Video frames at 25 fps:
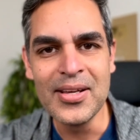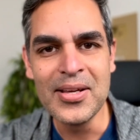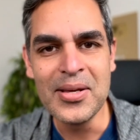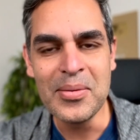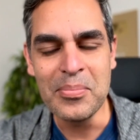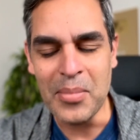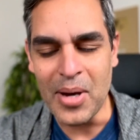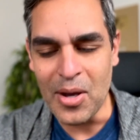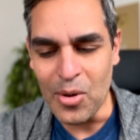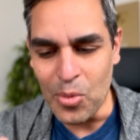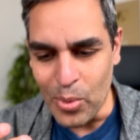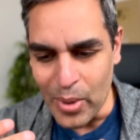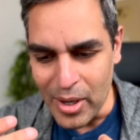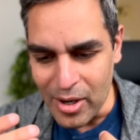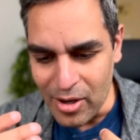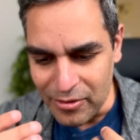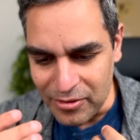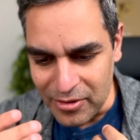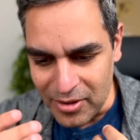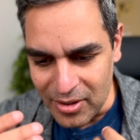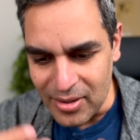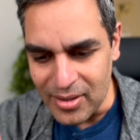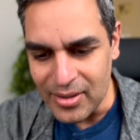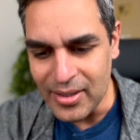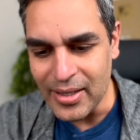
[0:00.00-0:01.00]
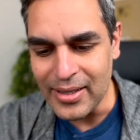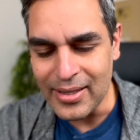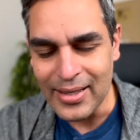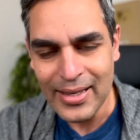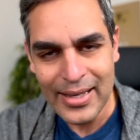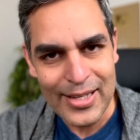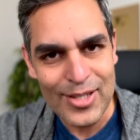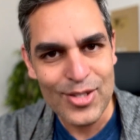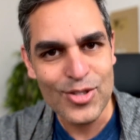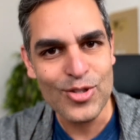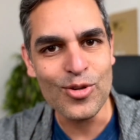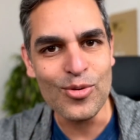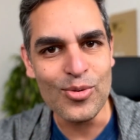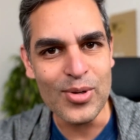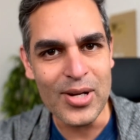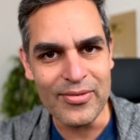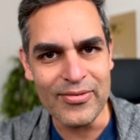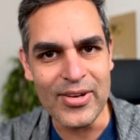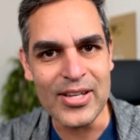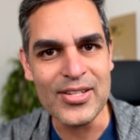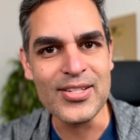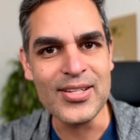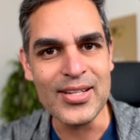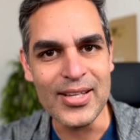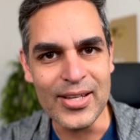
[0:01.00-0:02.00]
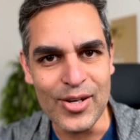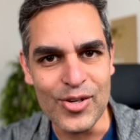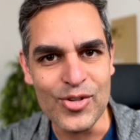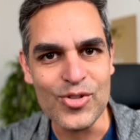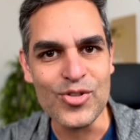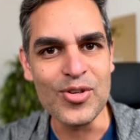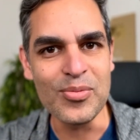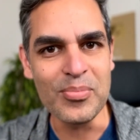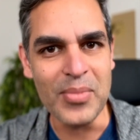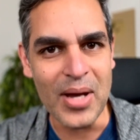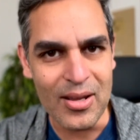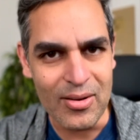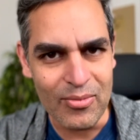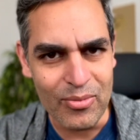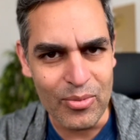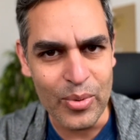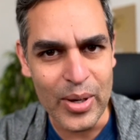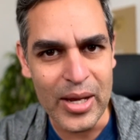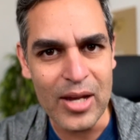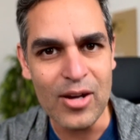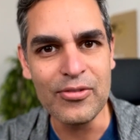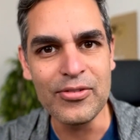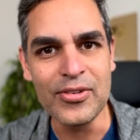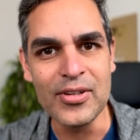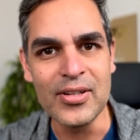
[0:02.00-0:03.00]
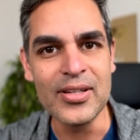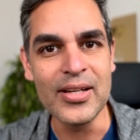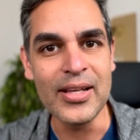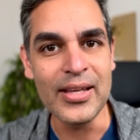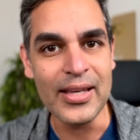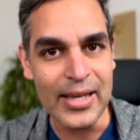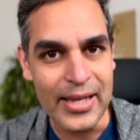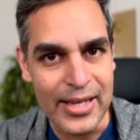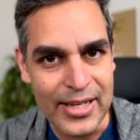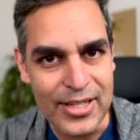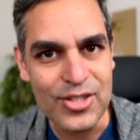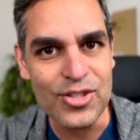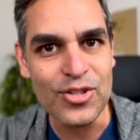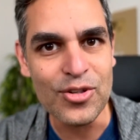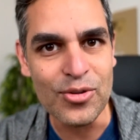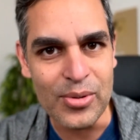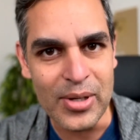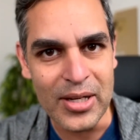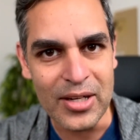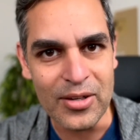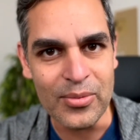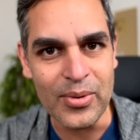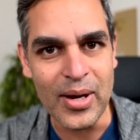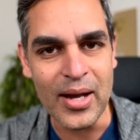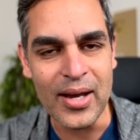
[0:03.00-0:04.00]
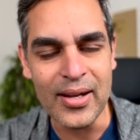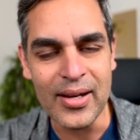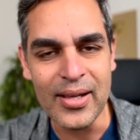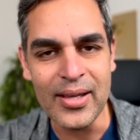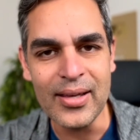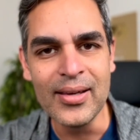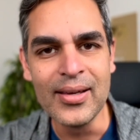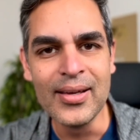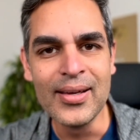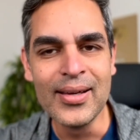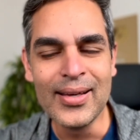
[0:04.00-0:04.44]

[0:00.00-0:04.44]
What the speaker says: My way of learning is through investigation. My way of learning is through inquiry.